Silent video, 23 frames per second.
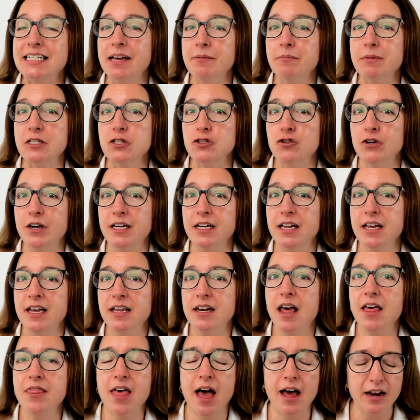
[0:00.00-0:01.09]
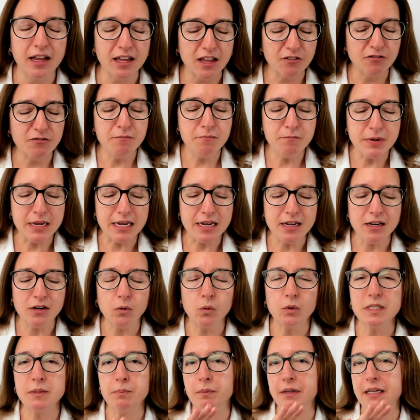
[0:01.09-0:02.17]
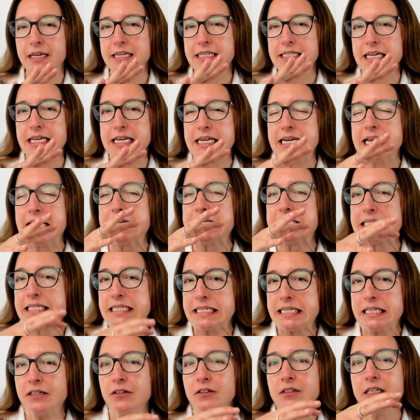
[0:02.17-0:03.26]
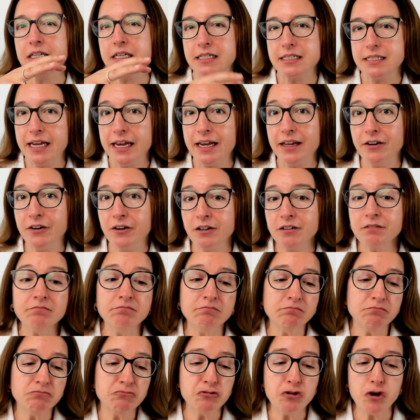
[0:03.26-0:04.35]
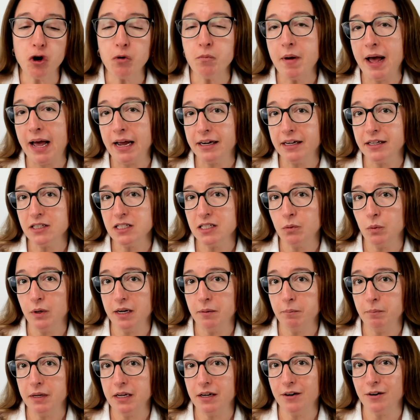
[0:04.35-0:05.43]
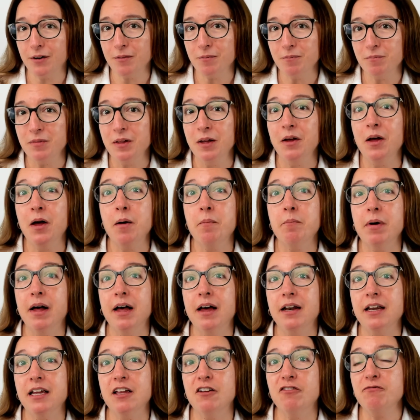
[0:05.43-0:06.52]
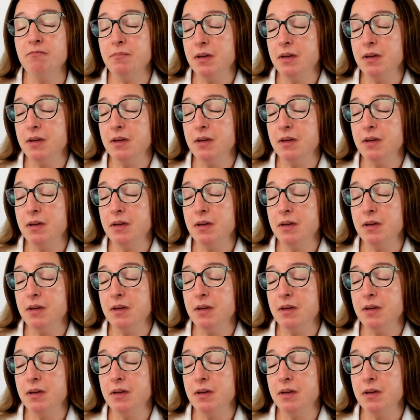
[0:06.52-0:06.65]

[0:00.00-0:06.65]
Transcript: demonstrated that if meat was placed in a sealed container, no maggots would appear. But if